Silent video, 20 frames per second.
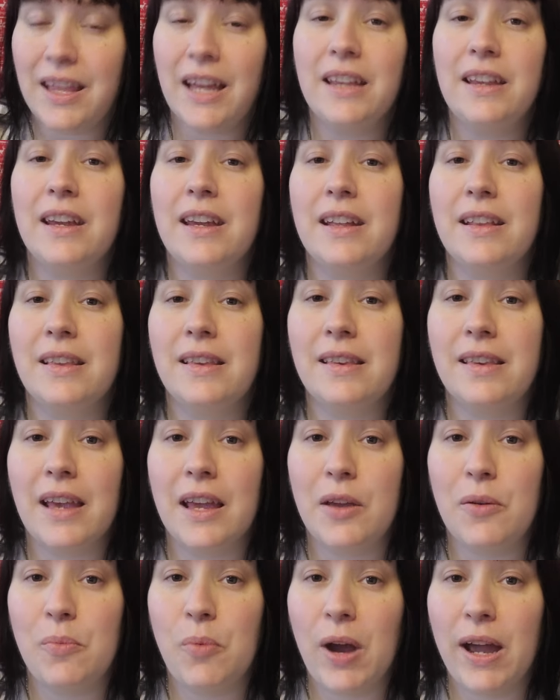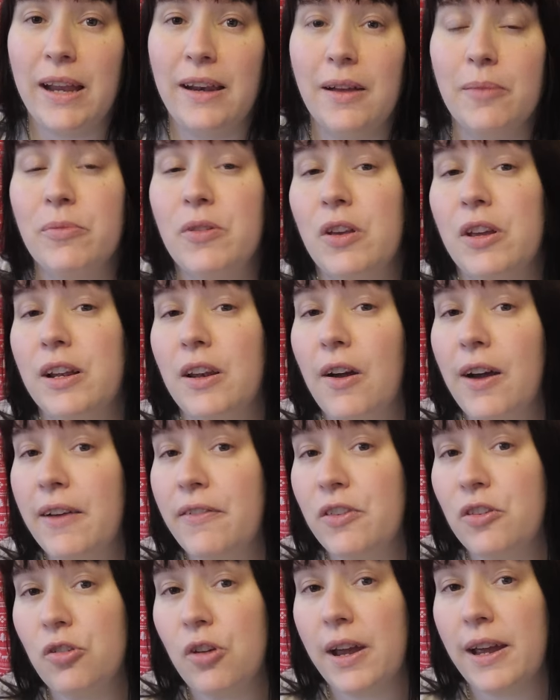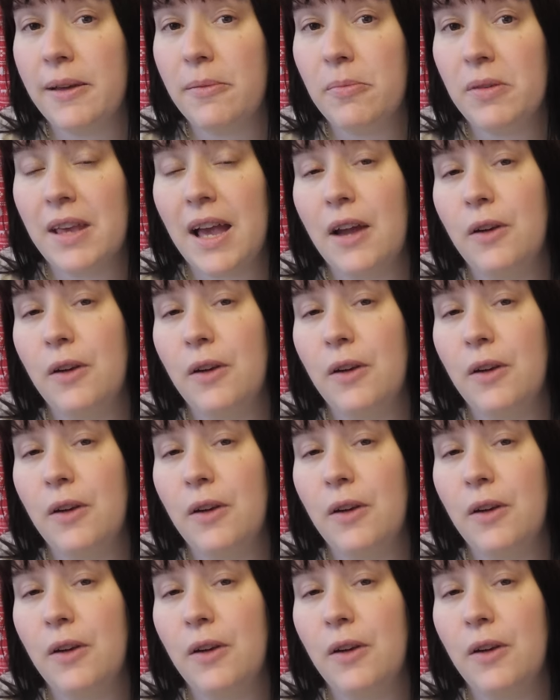Then you can see when I'm doing live streams